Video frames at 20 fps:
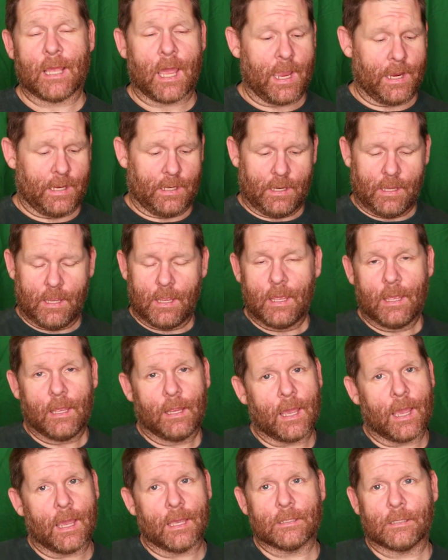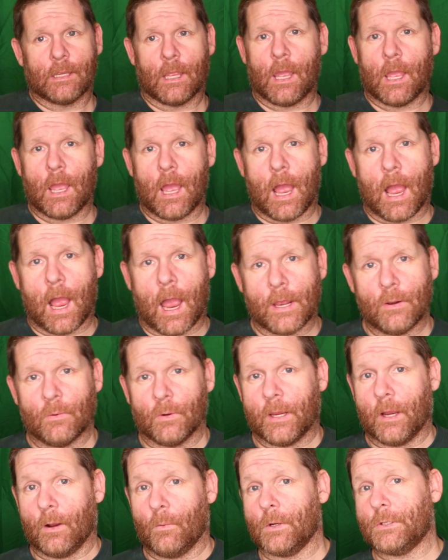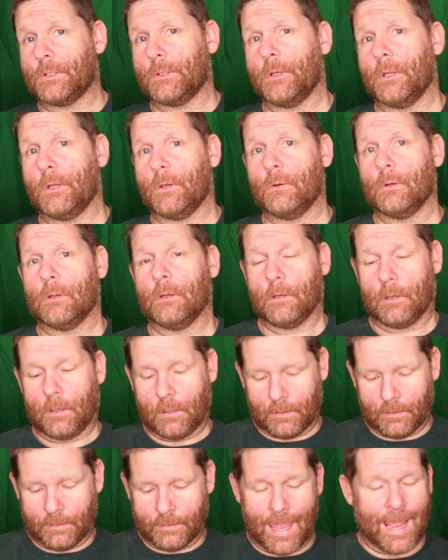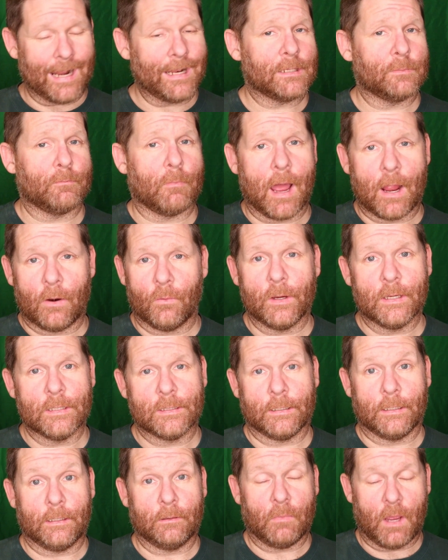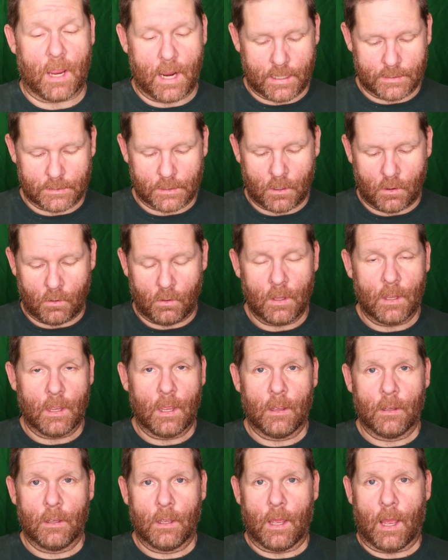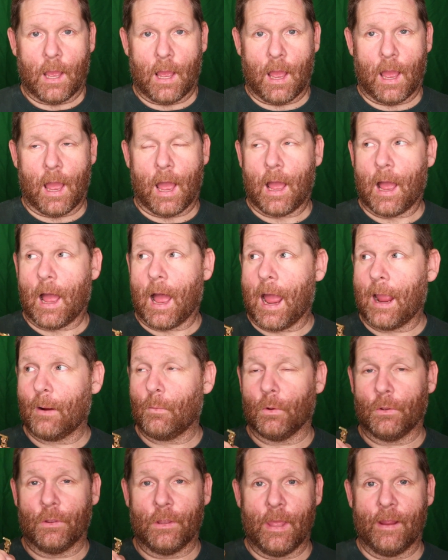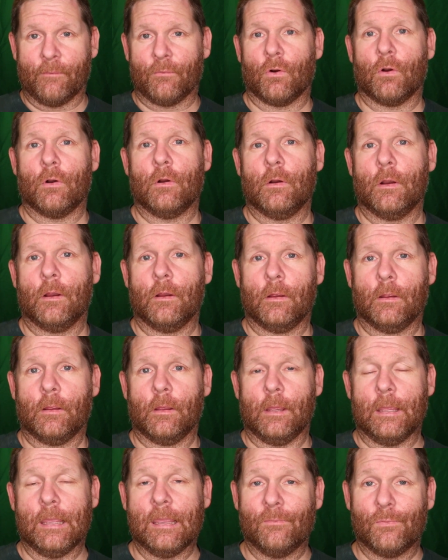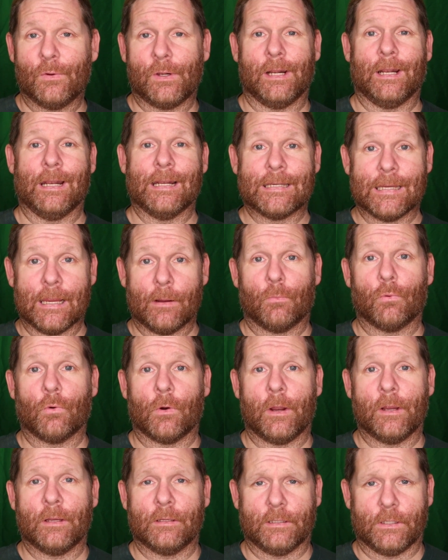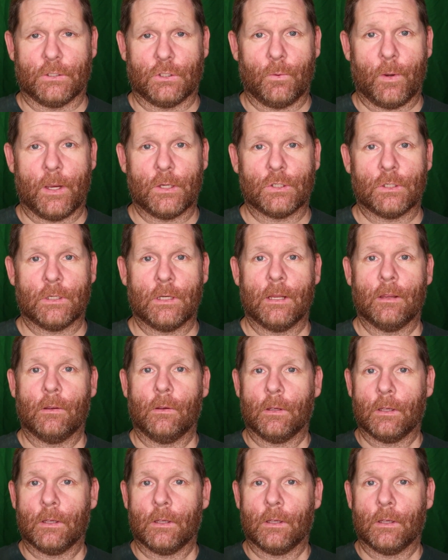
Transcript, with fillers: tight. Guys, I don't care what you do. That is my reasoning behind it all. I will never, even in a temporary situation,